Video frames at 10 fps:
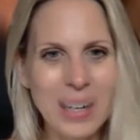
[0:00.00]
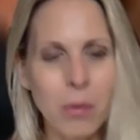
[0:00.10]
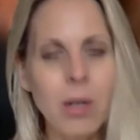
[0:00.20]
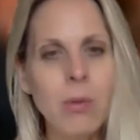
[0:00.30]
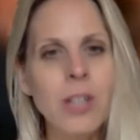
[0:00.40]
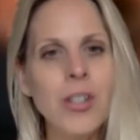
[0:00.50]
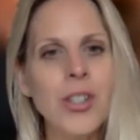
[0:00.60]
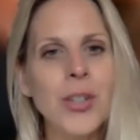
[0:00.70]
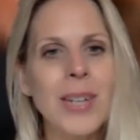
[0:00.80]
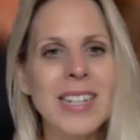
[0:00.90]
we wish
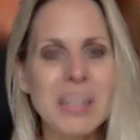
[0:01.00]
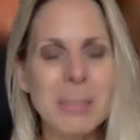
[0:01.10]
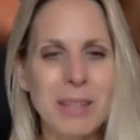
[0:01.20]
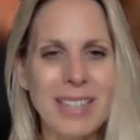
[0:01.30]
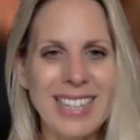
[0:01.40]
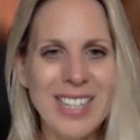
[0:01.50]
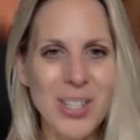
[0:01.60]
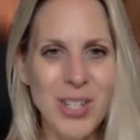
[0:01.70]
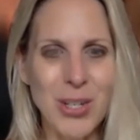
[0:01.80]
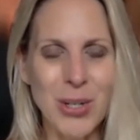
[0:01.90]
to explain
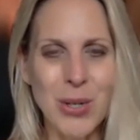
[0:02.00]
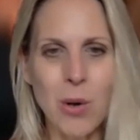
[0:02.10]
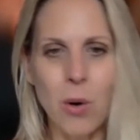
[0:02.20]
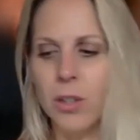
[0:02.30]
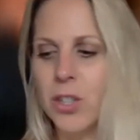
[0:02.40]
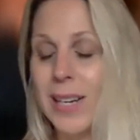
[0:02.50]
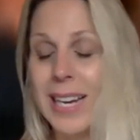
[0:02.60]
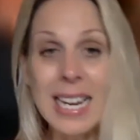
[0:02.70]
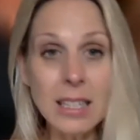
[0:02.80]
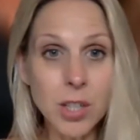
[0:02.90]
to you or to
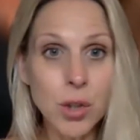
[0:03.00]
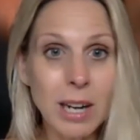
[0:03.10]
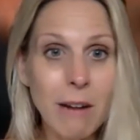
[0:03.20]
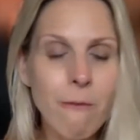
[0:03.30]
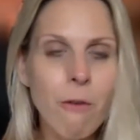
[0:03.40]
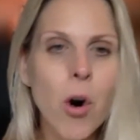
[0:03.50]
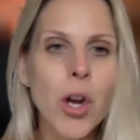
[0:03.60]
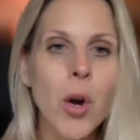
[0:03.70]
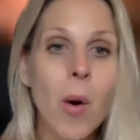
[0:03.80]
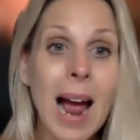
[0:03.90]
illustrate for
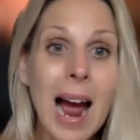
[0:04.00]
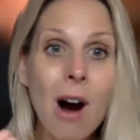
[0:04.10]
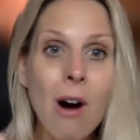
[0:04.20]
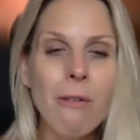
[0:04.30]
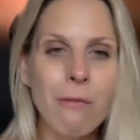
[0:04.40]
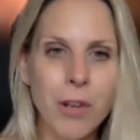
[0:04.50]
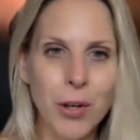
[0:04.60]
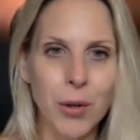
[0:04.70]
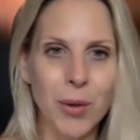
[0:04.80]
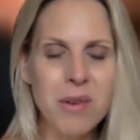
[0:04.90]
you our
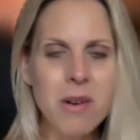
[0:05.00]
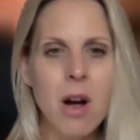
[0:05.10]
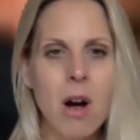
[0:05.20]
view